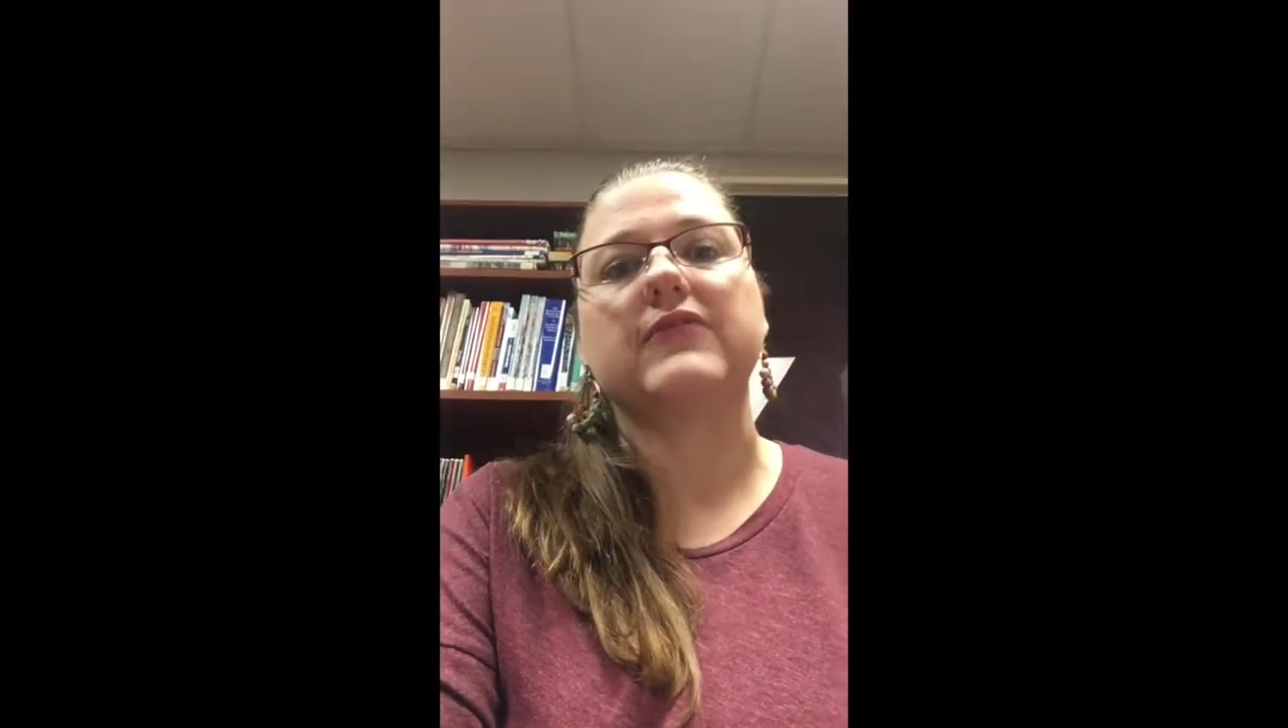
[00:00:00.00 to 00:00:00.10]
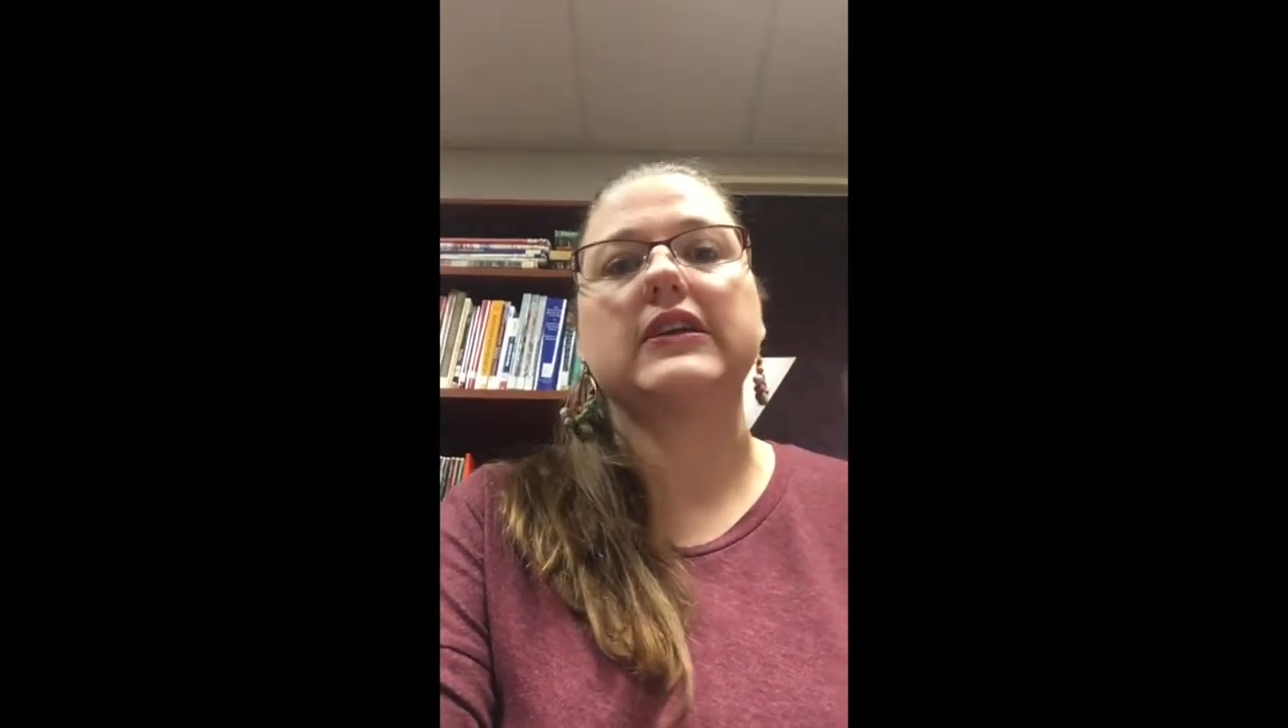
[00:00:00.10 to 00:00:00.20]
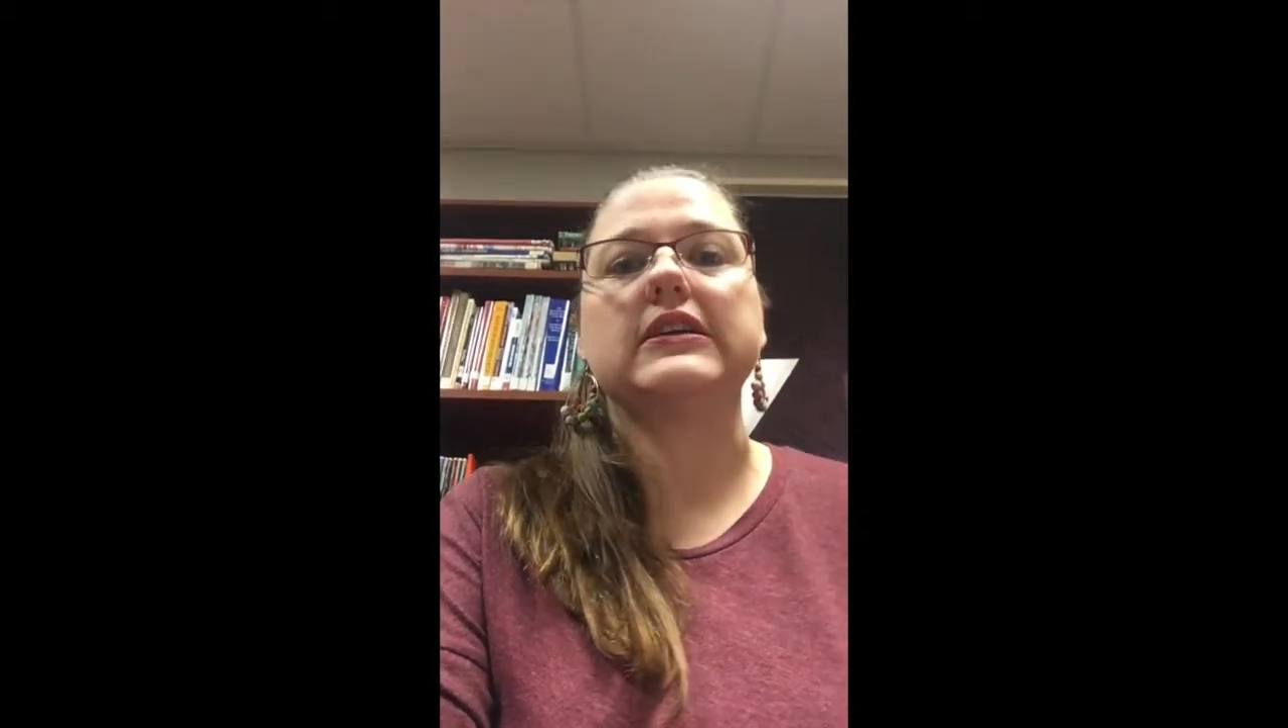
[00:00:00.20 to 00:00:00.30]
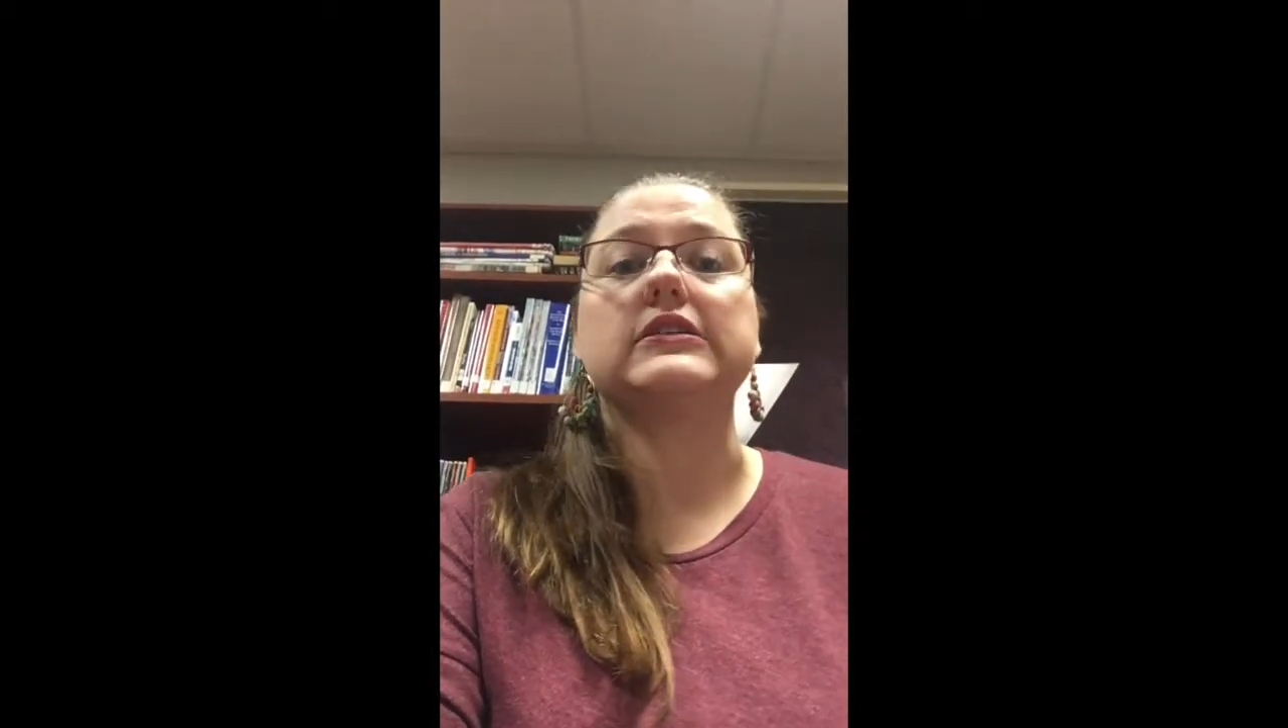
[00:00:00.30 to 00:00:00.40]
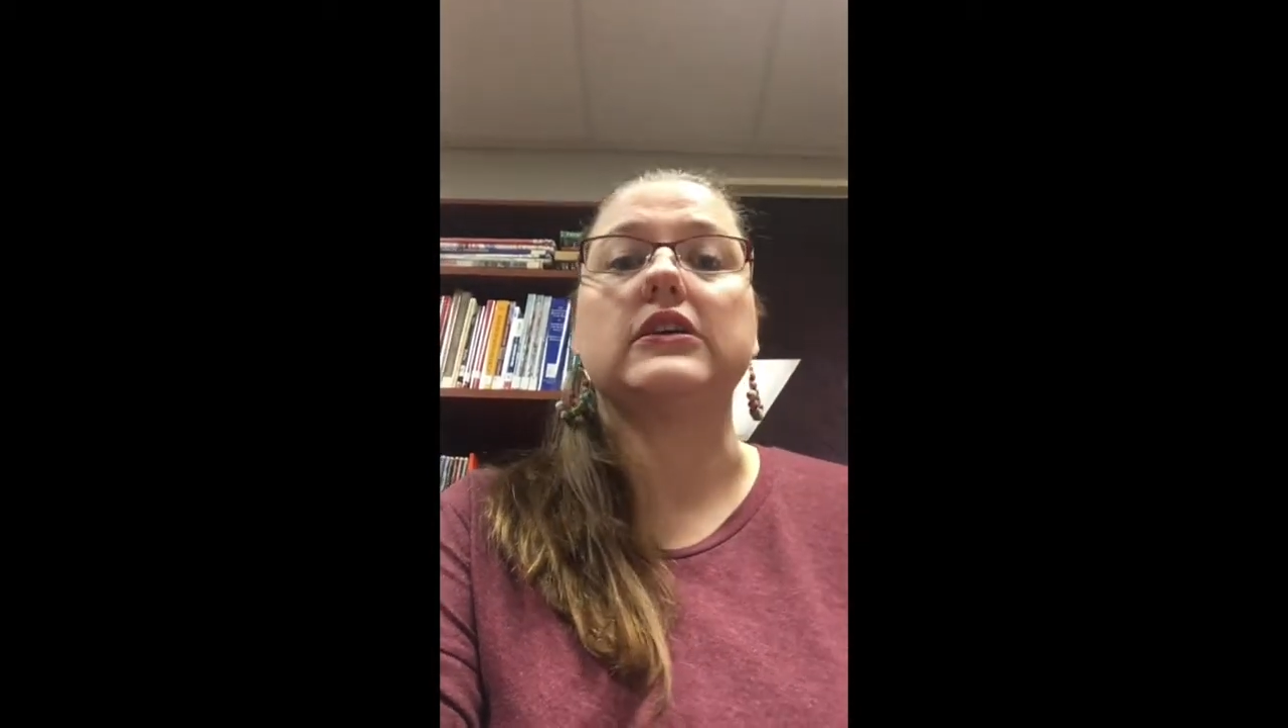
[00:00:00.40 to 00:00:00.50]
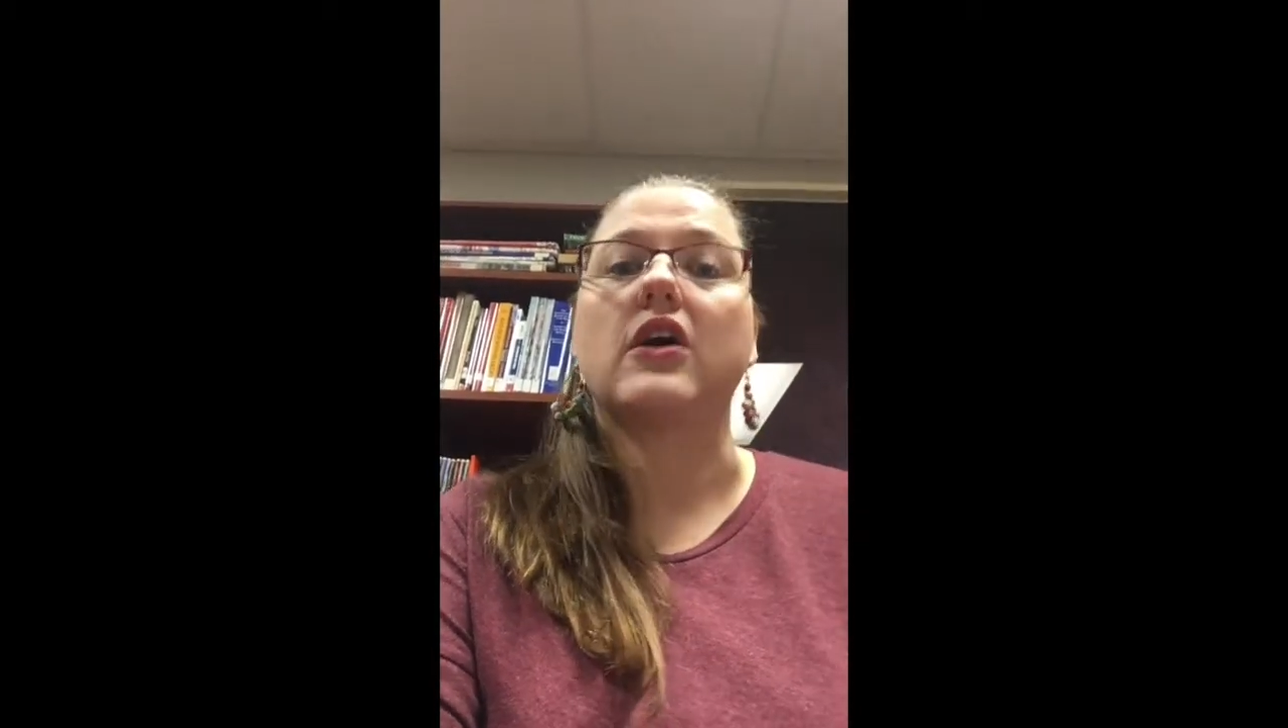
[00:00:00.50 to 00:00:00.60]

if I need to